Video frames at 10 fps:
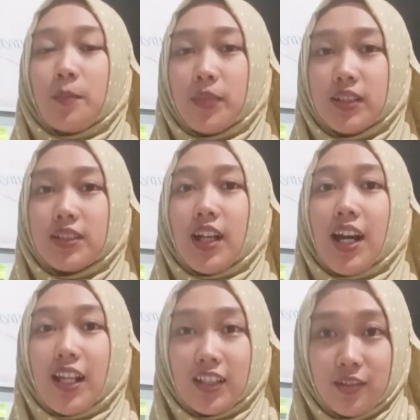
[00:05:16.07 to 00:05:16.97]
but
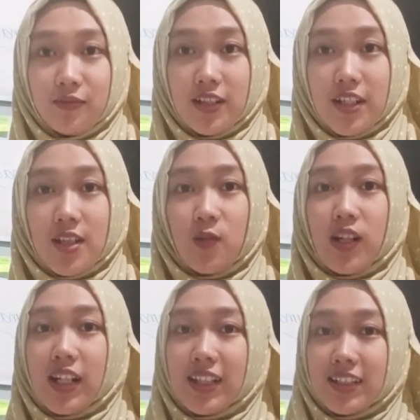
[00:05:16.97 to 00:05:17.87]
alif is
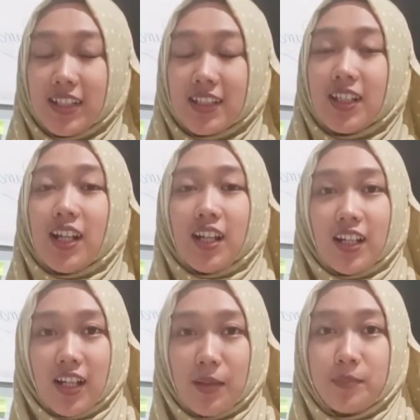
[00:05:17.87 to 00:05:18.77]
one letter,
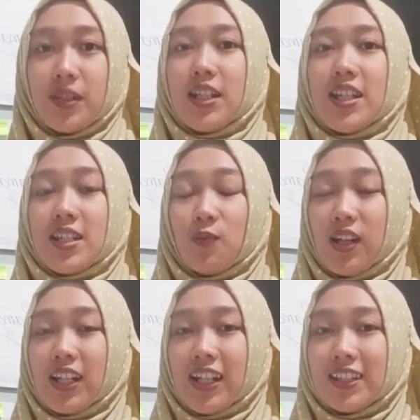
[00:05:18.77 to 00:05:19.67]
lam is
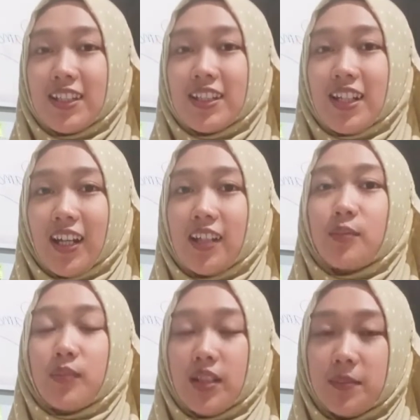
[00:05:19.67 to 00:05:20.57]
one letter,
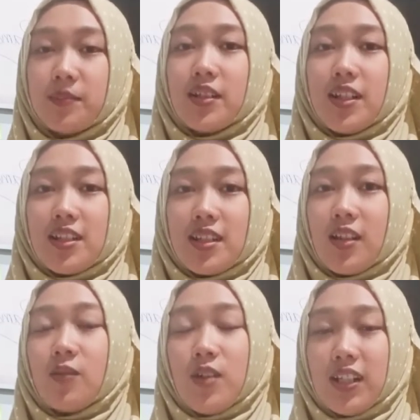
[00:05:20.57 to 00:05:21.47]
and mim is
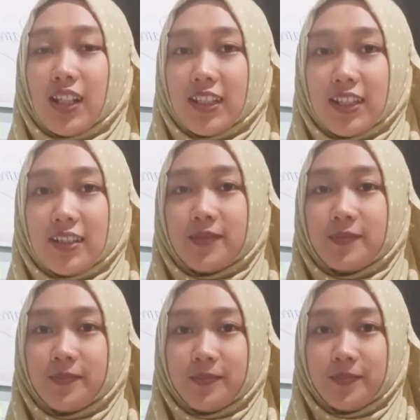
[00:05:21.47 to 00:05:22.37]
one letter.
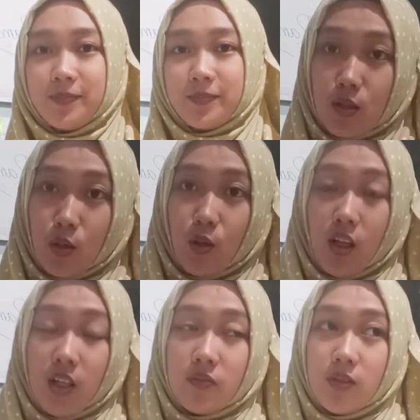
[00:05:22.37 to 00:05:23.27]

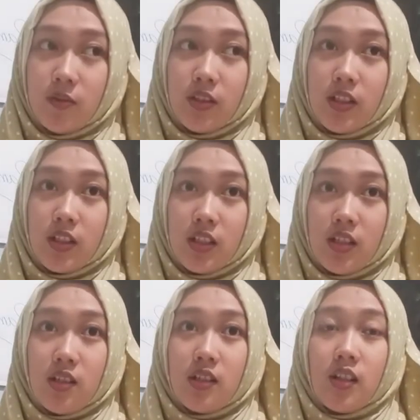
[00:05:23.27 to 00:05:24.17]
So if we
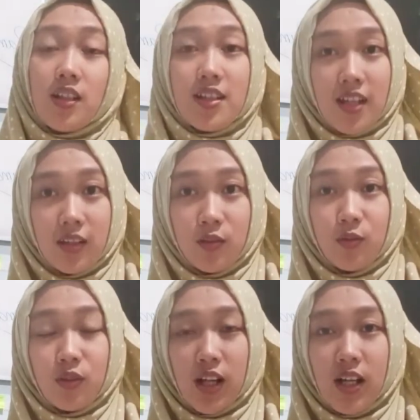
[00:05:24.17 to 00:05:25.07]
finish
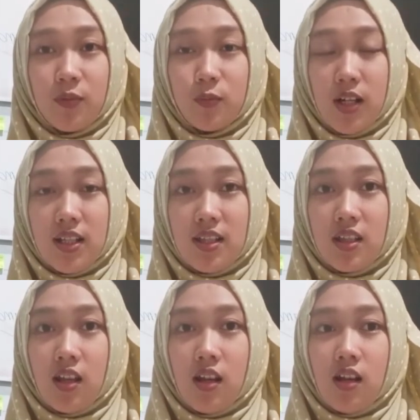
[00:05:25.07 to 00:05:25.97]
reciting Quran once,